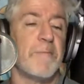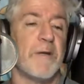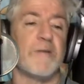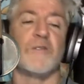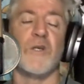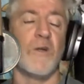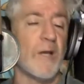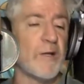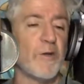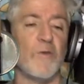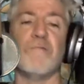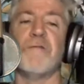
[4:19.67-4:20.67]
But Jill, I
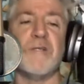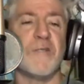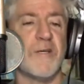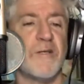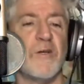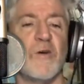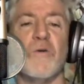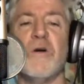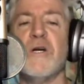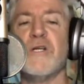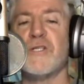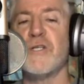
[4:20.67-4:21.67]
knew, Vince, I knew,
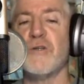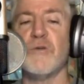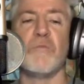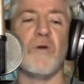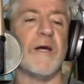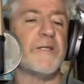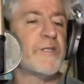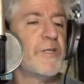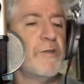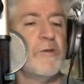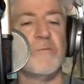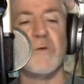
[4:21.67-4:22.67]
she knew Brett,
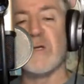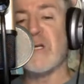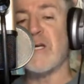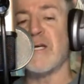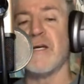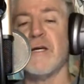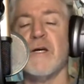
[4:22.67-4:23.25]
she knew Monique,